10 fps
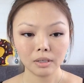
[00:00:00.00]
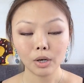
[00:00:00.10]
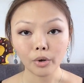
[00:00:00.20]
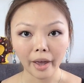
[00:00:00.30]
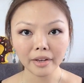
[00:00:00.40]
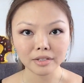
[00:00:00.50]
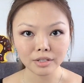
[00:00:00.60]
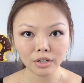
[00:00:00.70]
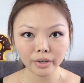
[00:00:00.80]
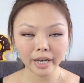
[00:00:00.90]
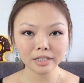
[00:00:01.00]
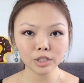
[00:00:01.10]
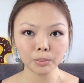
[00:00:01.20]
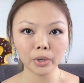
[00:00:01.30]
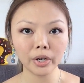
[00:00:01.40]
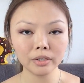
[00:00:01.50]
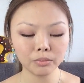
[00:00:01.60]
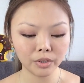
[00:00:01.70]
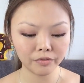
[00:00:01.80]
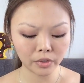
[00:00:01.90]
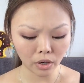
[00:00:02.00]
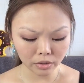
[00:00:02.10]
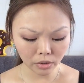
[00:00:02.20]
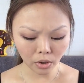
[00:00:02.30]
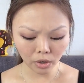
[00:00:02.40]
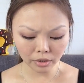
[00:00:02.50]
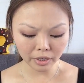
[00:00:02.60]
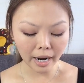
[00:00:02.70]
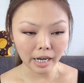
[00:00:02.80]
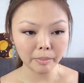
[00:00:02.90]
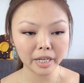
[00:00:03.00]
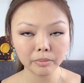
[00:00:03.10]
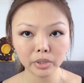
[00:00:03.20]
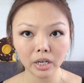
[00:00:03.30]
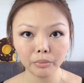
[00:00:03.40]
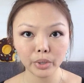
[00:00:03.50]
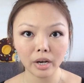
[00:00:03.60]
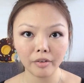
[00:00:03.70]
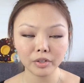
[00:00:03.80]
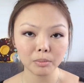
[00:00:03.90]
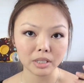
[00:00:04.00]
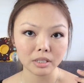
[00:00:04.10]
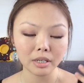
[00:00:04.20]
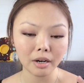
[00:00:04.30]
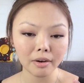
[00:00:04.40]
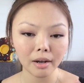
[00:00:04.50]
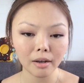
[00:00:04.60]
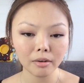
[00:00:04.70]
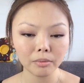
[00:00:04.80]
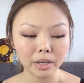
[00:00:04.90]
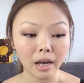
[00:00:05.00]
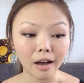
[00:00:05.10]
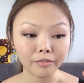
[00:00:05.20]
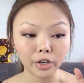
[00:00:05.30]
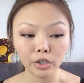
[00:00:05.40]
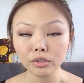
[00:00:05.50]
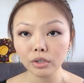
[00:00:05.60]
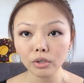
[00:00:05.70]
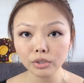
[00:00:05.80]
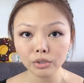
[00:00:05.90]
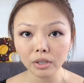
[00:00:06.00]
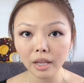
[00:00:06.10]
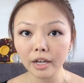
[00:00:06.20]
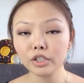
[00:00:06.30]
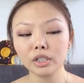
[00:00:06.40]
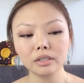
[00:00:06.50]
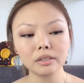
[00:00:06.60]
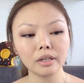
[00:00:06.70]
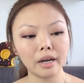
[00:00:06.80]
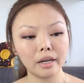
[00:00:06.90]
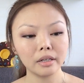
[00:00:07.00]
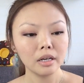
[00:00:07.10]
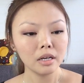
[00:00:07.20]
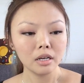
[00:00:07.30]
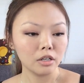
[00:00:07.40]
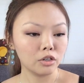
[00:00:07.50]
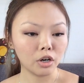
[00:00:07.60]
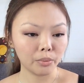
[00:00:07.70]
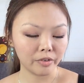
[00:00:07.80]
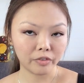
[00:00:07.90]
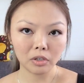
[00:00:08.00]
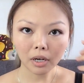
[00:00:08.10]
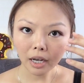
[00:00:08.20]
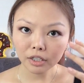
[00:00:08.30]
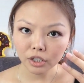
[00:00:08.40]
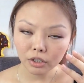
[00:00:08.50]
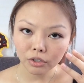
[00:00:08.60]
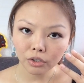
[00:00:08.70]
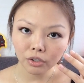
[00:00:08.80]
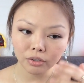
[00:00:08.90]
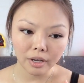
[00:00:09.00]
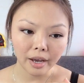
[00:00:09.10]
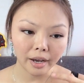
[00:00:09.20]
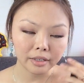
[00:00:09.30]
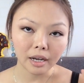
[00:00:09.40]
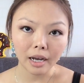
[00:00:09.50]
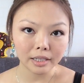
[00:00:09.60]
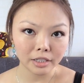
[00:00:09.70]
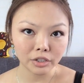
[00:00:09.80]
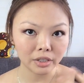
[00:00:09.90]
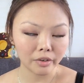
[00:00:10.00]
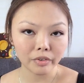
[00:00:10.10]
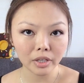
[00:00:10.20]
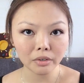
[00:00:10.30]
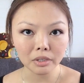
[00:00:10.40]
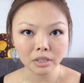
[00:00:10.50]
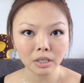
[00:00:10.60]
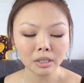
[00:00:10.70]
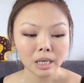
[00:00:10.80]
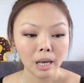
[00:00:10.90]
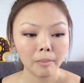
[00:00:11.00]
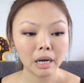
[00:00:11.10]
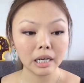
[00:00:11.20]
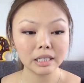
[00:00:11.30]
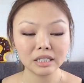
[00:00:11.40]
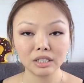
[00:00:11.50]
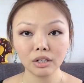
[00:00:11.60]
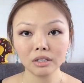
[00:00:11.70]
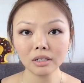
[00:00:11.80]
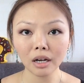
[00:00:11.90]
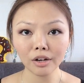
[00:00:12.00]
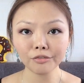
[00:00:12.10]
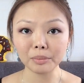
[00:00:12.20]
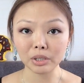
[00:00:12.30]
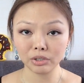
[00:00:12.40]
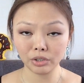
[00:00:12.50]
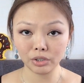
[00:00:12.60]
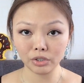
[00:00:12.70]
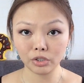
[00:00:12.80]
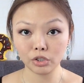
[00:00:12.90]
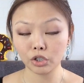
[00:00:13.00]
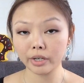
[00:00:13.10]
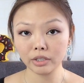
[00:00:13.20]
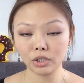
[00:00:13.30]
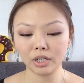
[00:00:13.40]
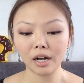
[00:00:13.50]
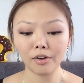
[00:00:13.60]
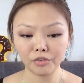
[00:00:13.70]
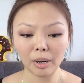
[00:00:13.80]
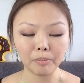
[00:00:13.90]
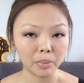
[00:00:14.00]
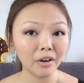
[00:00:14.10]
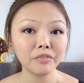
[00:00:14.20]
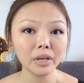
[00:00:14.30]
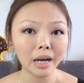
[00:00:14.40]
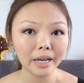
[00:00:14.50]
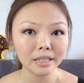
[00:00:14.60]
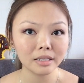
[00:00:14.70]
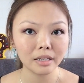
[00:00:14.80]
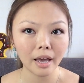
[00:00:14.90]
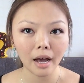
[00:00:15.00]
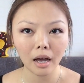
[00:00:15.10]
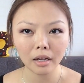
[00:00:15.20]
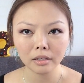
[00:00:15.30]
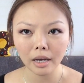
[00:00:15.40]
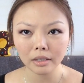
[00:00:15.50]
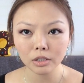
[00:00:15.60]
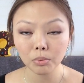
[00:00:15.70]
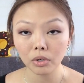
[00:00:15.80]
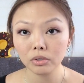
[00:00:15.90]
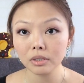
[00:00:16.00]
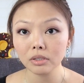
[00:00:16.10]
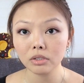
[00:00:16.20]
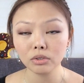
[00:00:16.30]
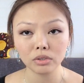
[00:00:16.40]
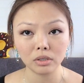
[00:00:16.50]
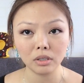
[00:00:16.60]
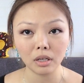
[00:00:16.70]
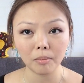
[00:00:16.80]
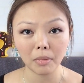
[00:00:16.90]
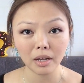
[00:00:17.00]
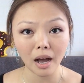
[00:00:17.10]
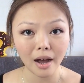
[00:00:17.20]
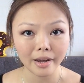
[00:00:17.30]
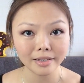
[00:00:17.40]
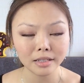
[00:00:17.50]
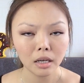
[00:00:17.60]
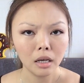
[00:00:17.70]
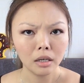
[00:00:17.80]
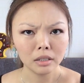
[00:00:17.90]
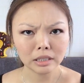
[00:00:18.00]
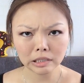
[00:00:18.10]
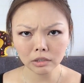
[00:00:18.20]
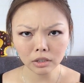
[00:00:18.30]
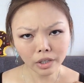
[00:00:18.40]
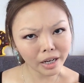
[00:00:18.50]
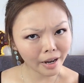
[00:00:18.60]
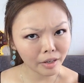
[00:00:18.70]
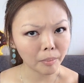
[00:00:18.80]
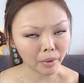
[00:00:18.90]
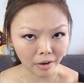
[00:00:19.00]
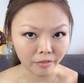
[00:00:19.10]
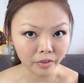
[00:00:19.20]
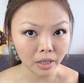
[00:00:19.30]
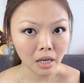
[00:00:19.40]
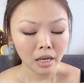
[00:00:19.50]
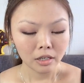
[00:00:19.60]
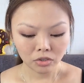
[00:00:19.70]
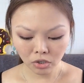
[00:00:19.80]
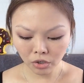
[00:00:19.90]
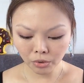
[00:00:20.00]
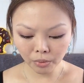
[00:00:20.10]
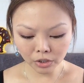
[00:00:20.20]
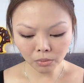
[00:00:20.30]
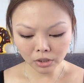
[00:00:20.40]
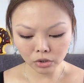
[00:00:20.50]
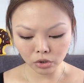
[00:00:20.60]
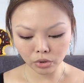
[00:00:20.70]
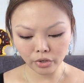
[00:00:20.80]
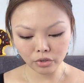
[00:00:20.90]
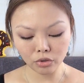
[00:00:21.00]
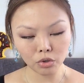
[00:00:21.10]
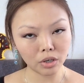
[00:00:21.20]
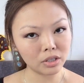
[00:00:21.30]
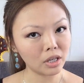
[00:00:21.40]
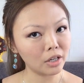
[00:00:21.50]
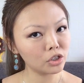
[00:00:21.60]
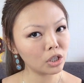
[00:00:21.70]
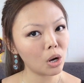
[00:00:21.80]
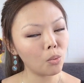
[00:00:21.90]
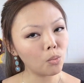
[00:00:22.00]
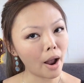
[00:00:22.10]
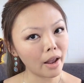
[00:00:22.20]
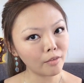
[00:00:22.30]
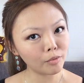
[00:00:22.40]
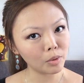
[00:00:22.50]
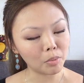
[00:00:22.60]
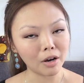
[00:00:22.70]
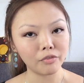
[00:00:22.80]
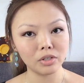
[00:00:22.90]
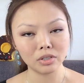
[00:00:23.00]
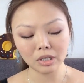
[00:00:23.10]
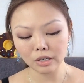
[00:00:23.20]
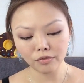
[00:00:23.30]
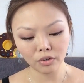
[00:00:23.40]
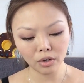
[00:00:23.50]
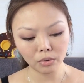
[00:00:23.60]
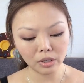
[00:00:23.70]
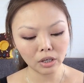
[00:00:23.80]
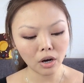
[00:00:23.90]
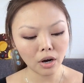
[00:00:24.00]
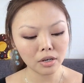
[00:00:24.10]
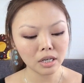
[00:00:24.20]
Okay, so at this point we've got all our eye makeup done. We have the mascara, we have curled also the lashes, and you know, we've got eyeshadow and eyeliner and everything going on, but it's not enough because you're trying to cover up puffy eyes, and at this point you can still see that my eyes still look kind of puffy. So what you want to do is to draw attention away from the puffiness that you've got going on,